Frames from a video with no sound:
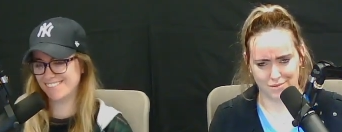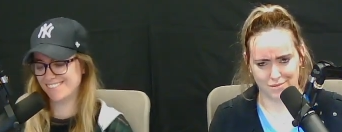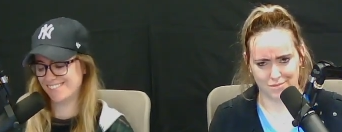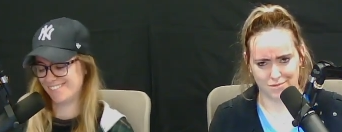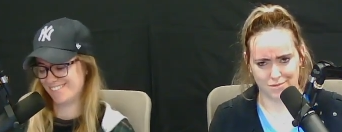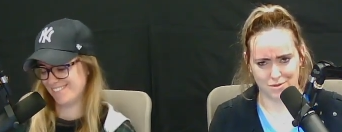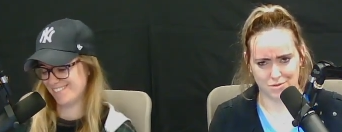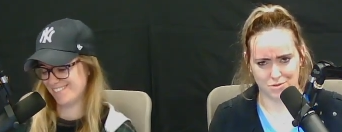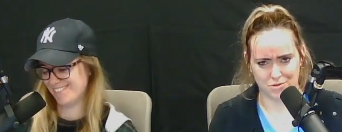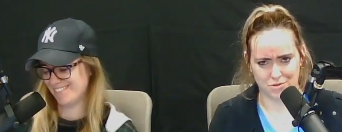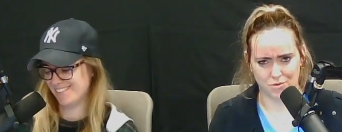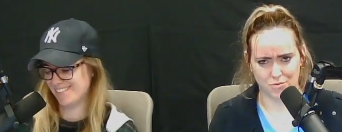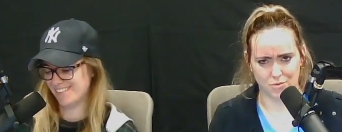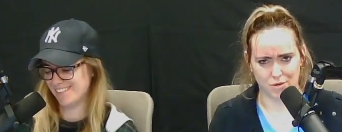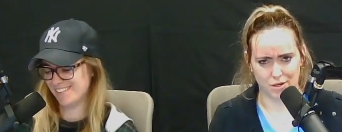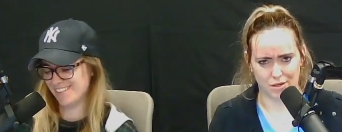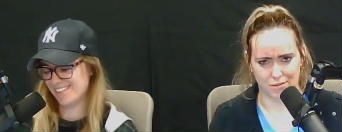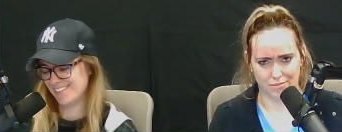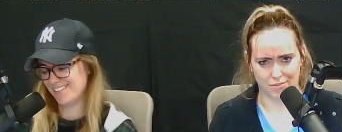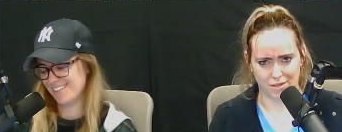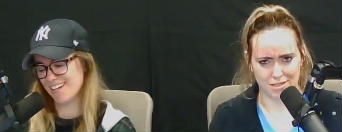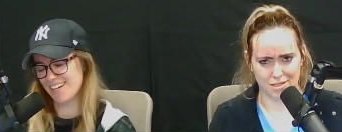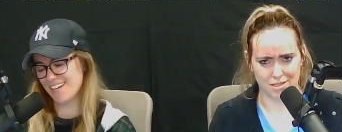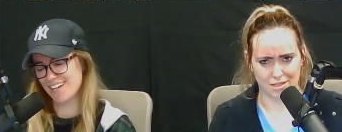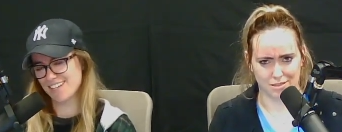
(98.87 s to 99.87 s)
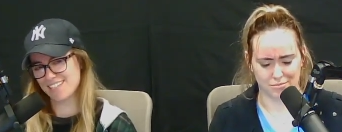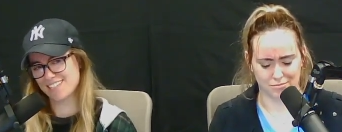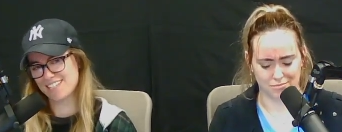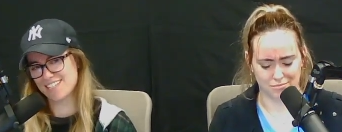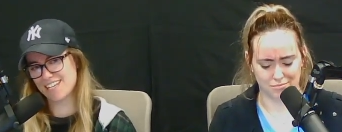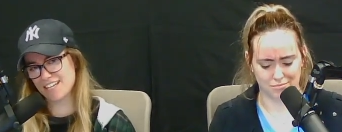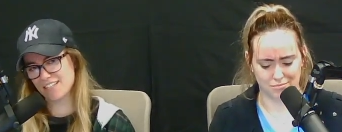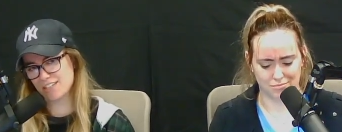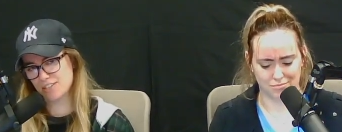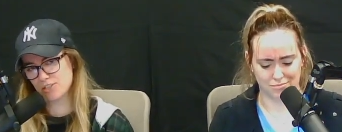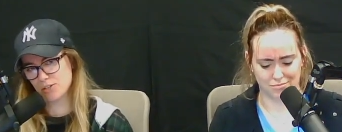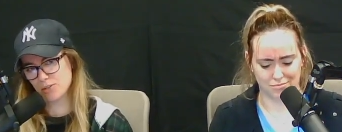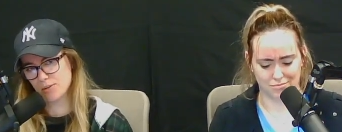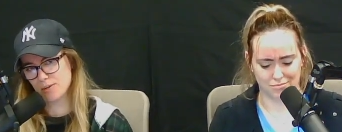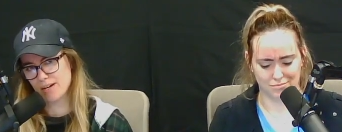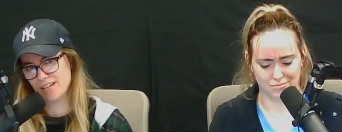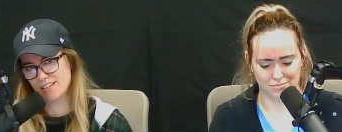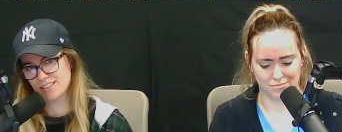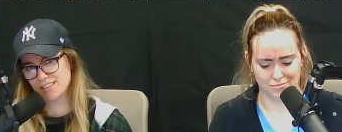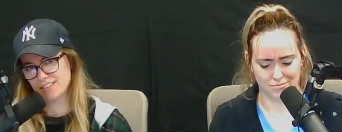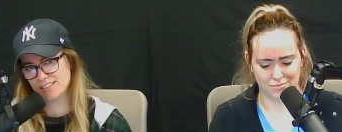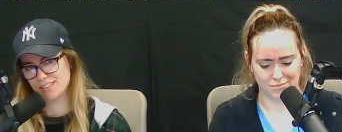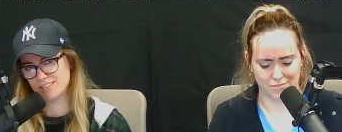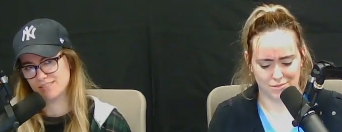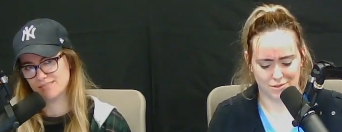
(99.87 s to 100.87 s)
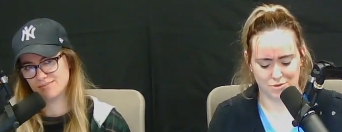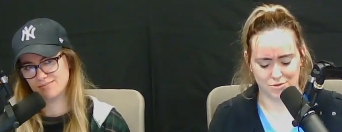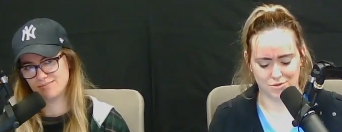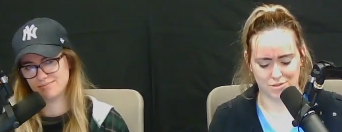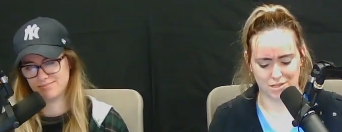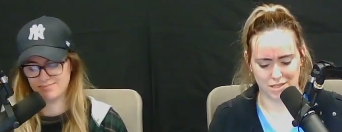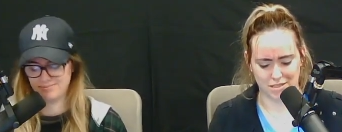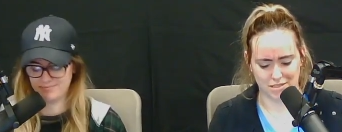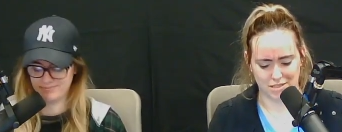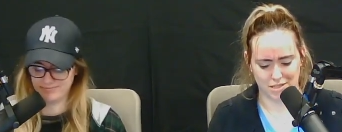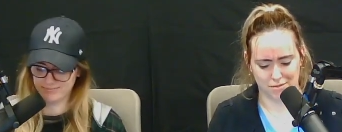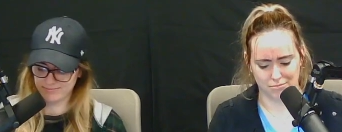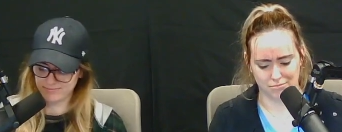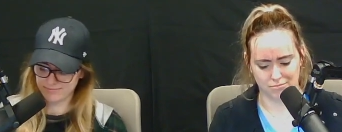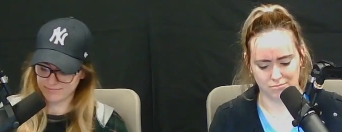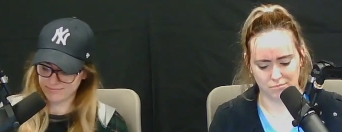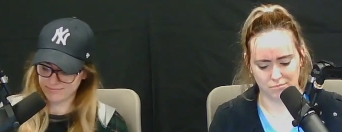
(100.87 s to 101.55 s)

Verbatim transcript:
Speaker 1: There's a three. That's it. I stand corrected. There's that's it.